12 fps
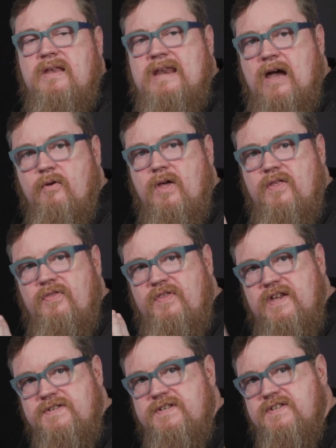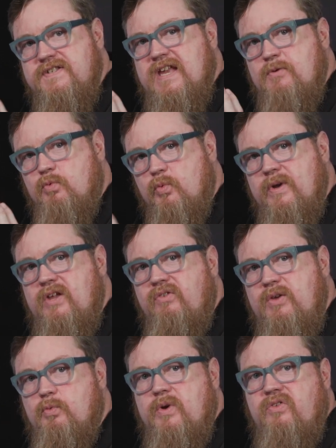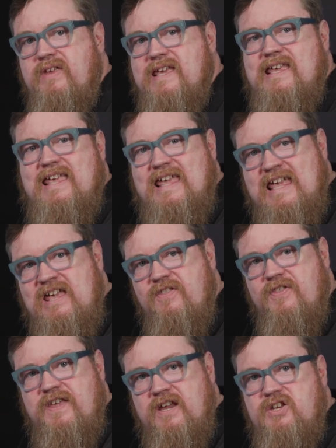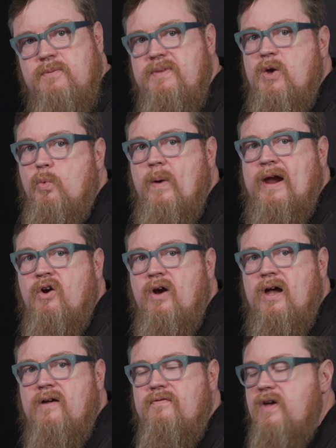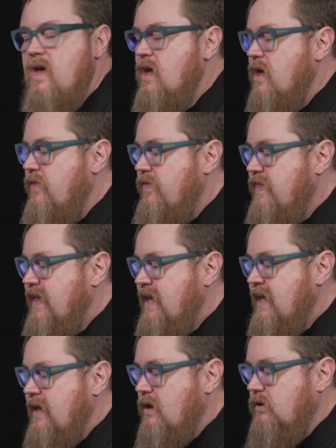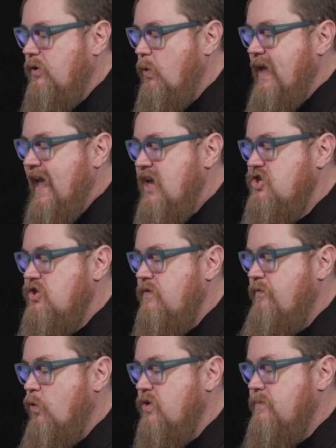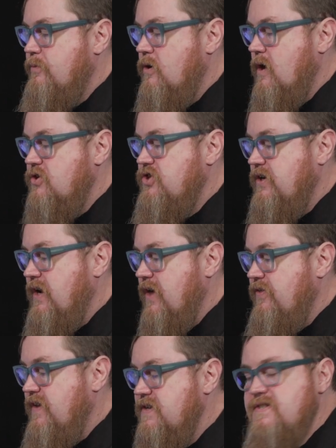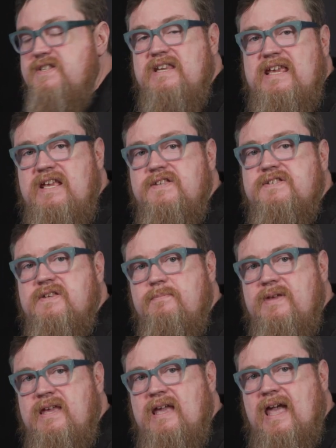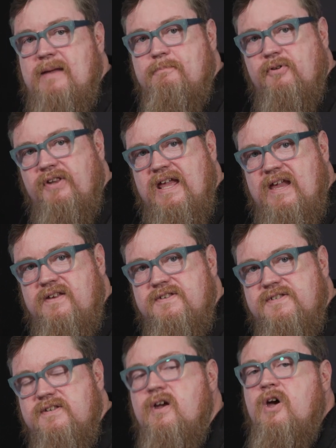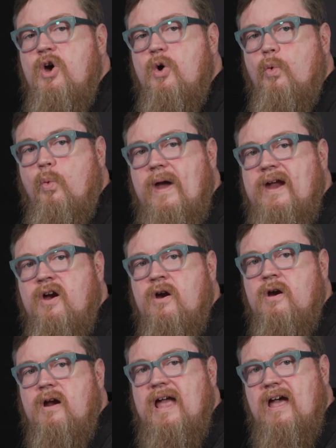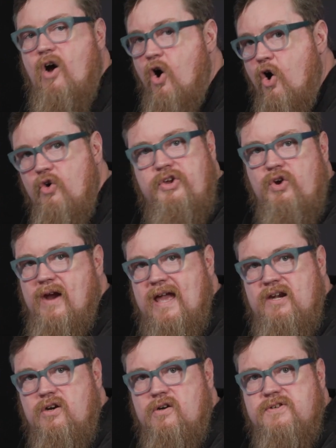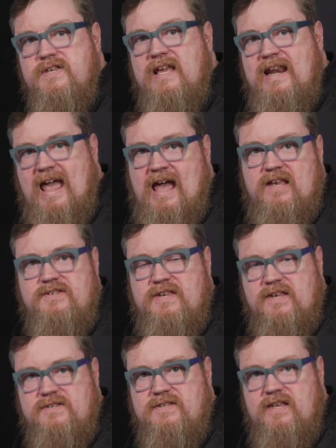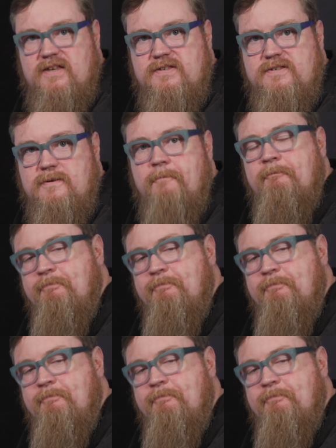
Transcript: Now, this is a really key thing to be aware of. The location for the production, this needs to be a place where all your editors can access this.